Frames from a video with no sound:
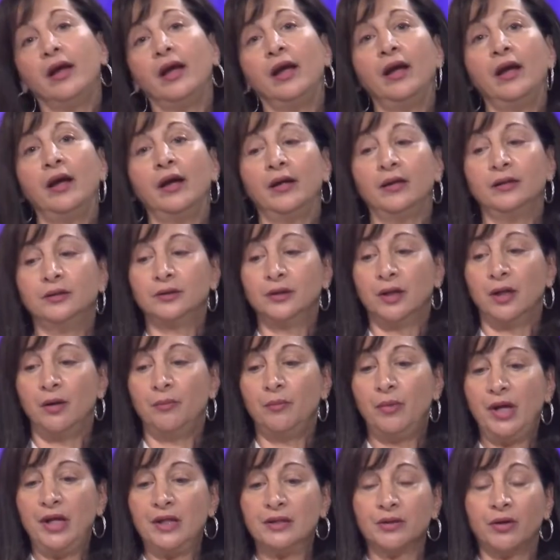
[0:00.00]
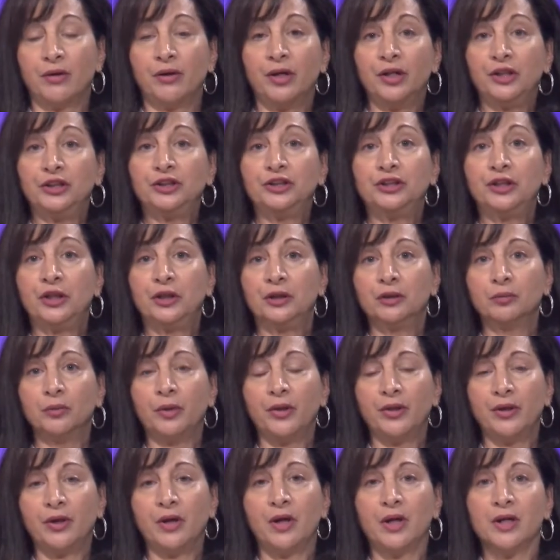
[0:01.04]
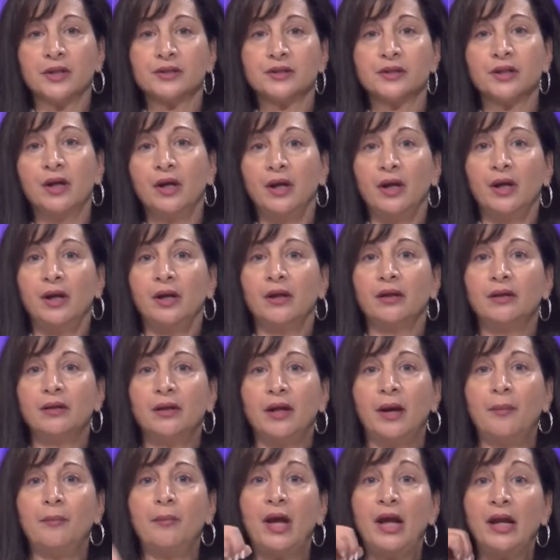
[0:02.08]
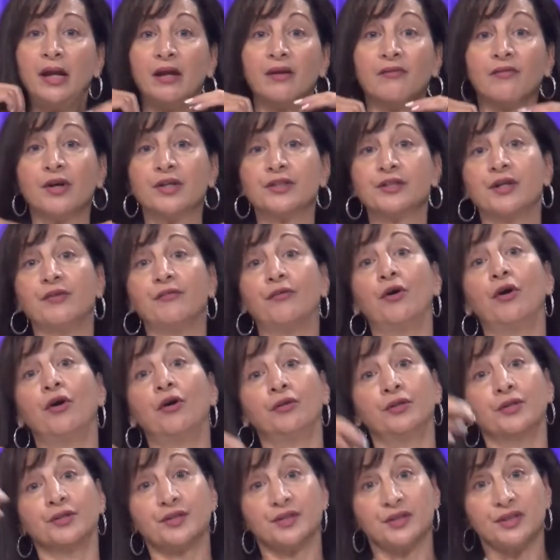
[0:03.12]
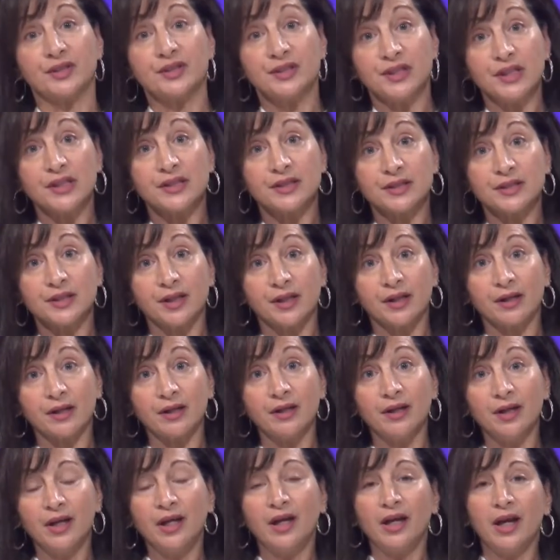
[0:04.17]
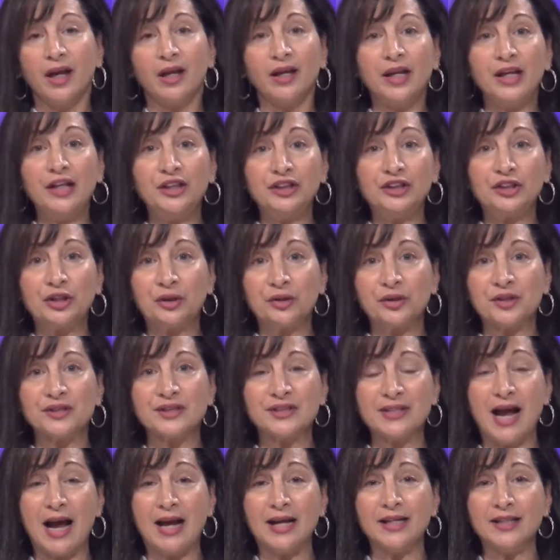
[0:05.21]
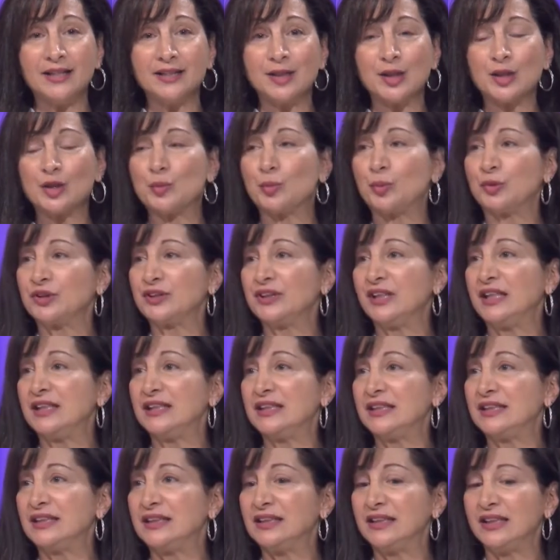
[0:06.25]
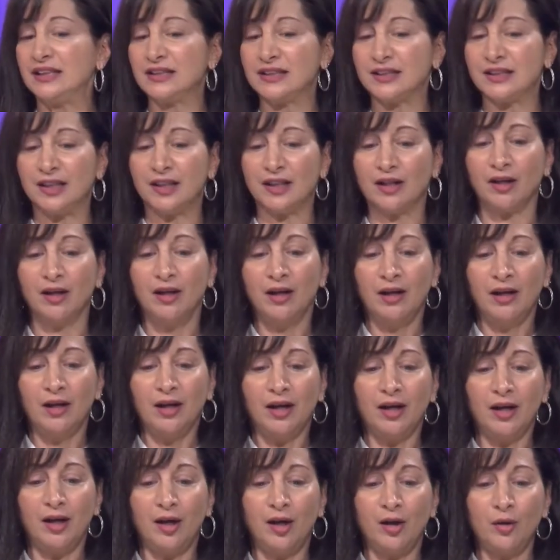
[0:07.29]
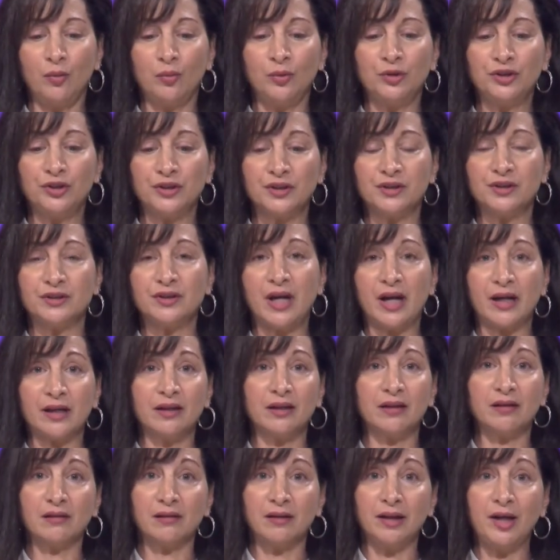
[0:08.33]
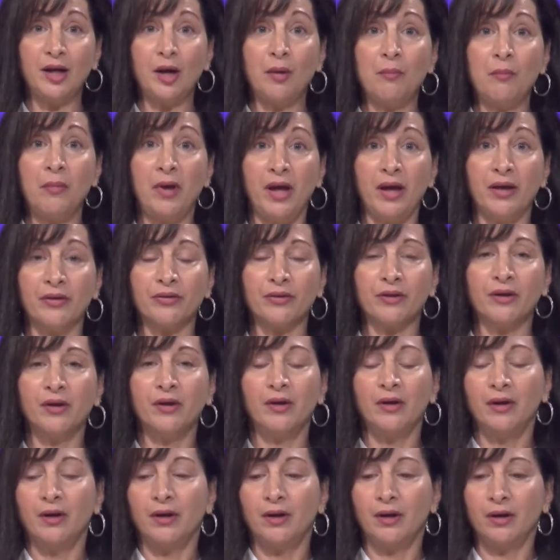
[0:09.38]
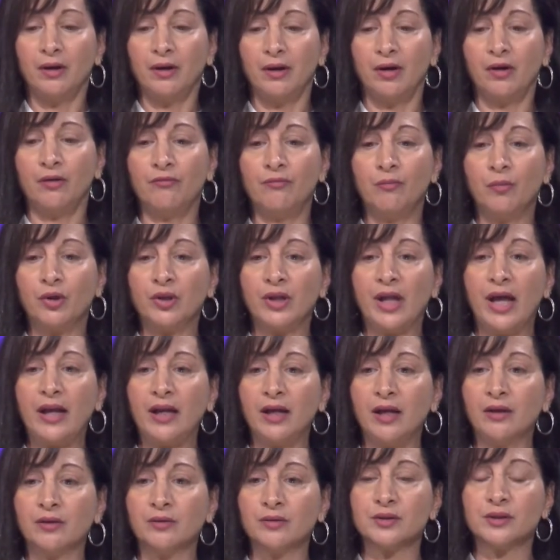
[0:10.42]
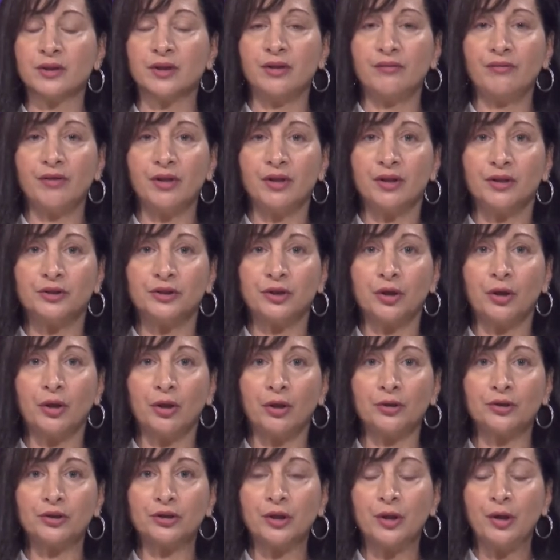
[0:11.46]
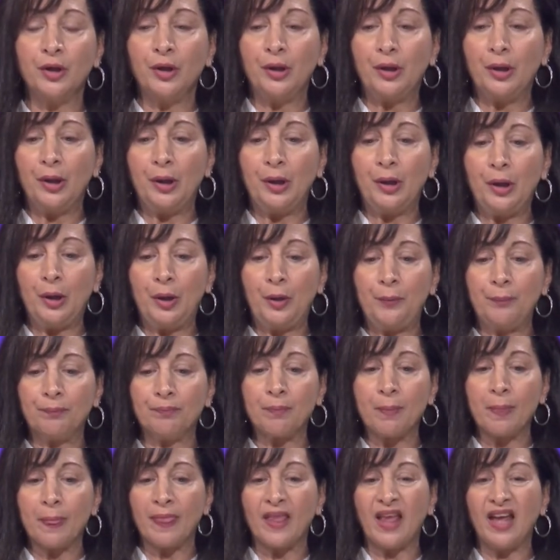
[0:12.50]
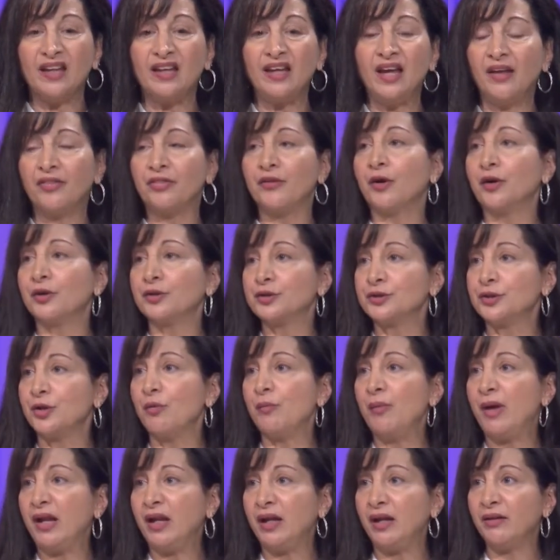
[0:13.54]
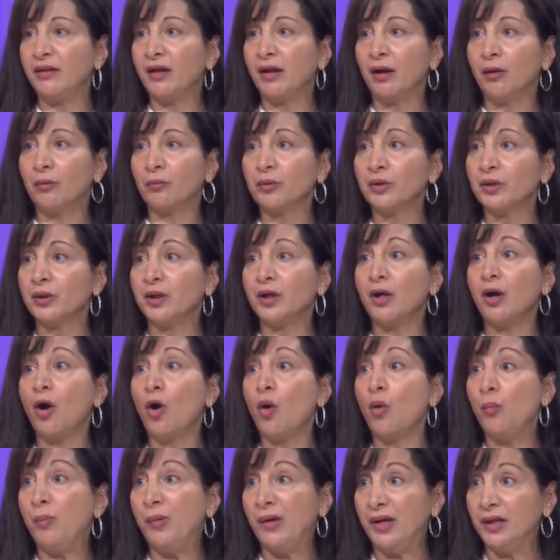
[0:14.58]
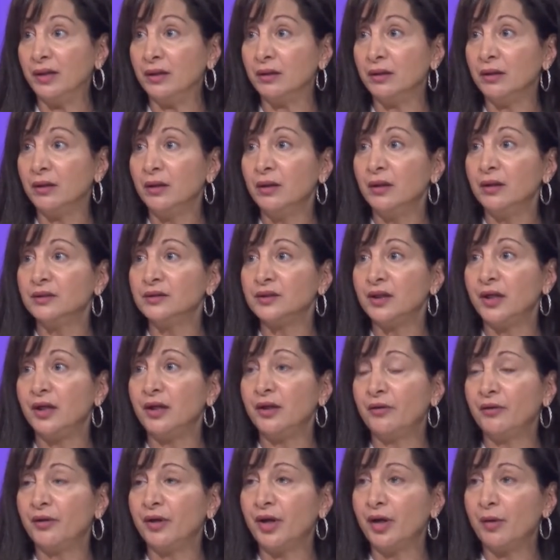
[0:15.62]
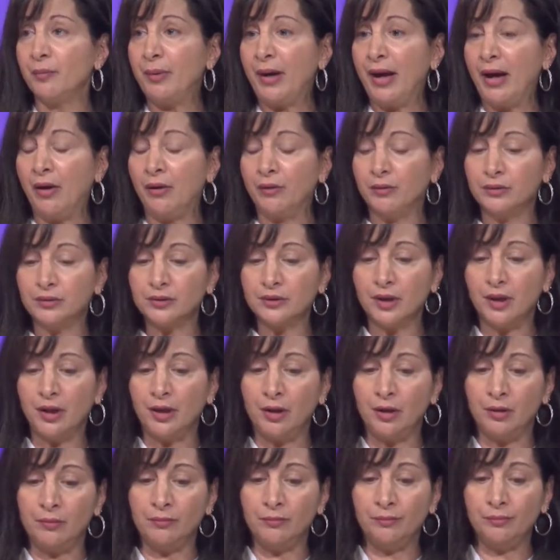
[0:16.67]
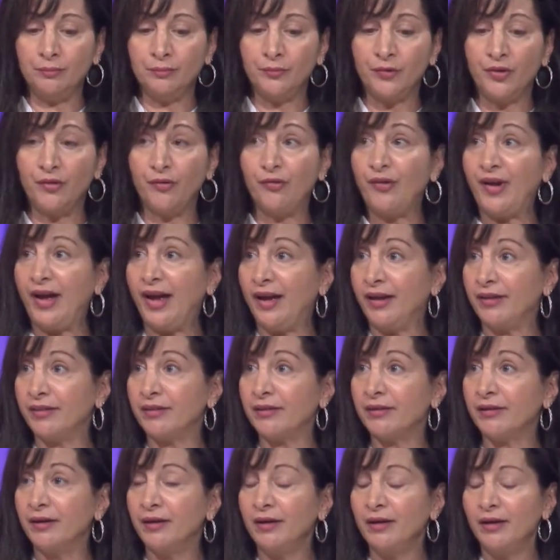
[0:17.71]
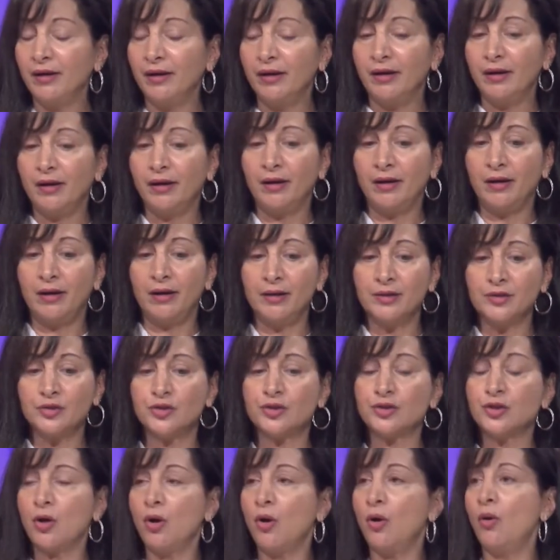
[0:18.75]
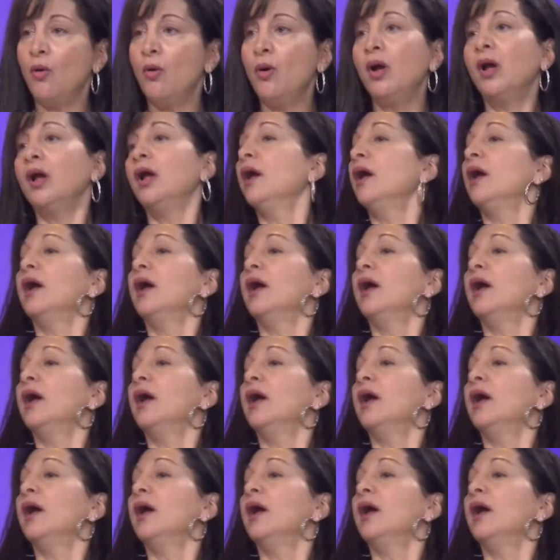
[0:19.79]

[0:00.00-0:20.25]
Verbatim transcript: And uh, he's already shared with us that many of us have heard the statistic, and he shared this 96% statistic, uh, which is technically a myth, uh, of millennials leaving the church um, and yet there are so many that are really open to hearing mm. about um, the mm-hmm. faith. Yeah. Uh, so,